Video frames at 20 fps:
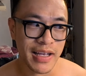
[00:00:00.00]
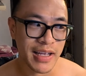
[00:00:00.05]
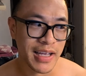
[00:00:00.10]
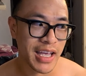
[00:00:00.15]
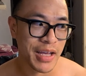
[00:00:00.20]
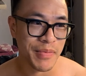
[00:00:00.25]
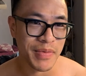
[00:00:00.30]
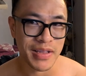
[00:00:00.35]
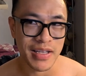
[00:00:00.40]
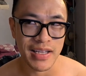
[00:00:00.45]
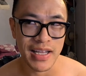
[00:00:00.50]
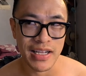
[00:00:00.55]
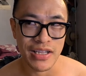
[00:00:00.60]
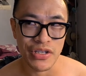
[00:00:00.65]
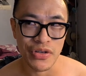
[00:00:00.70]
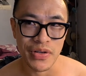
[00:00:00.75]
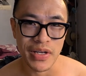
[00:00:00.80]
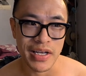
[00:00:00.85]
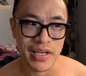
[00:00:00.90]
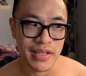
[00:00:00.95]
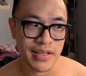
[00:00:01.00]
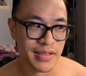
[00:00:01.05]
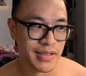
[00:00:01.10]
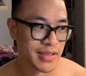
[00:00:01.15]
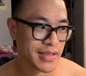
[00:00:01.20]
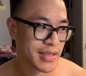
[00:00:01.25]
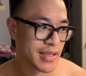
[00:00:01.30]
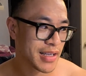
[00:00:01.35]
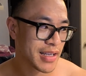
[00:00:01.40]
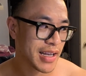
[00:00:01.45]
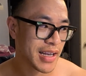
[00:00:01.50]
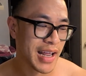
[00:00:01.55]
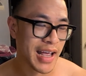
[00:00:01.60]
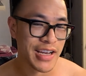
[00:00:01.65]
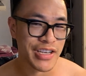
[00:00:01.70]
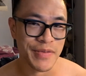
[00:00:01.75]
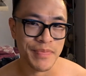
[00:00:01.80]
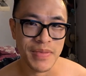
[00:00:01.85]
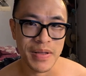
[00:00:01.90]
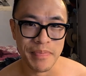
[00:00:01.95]
It came within like 2 days, and then I
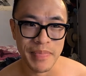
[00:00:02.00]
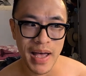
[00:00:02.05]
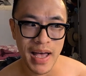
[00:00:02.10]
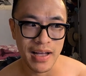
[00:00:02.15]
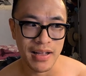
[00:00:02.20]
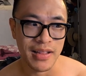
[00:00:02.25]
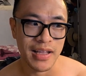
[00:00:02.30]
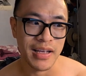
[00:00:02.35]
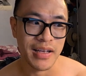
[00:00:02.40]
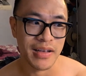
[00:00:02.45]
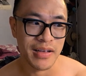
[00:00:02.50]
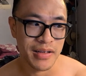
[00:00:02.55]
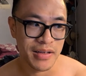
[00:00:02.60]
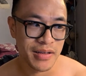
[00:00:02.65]
shipped it back like